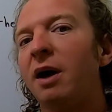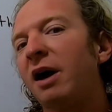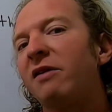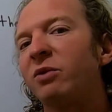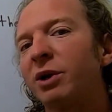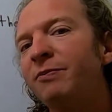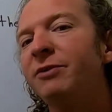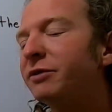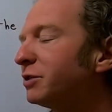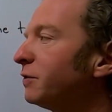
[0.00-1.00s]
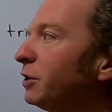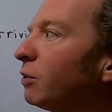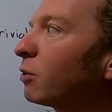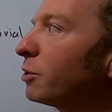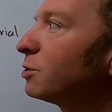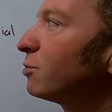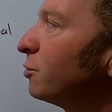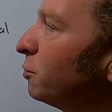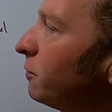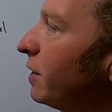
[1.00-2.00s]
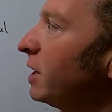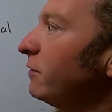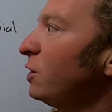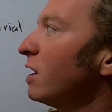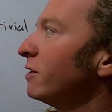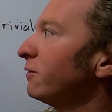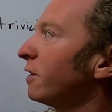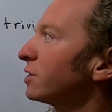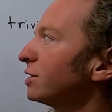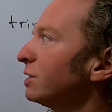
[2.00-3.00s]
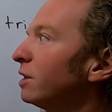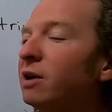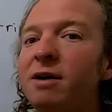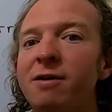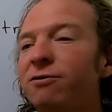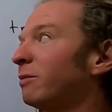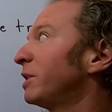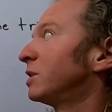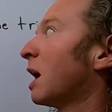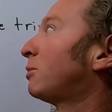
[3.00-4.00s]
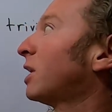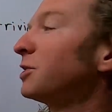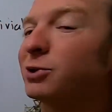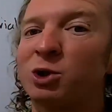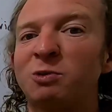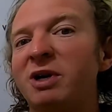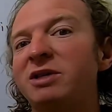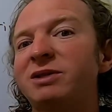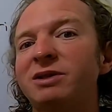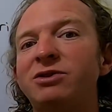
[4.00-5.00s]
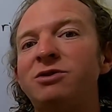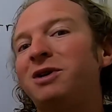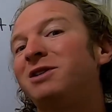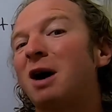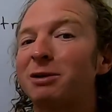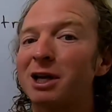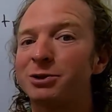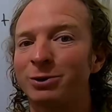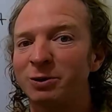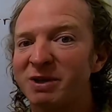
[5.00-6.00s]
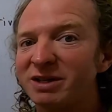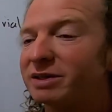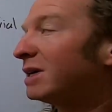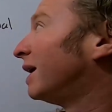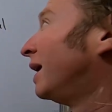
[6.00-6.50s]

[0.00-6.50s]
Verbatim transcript: Hi everyone, in this video we're going to prove that if you have a function from a topological space into a topological space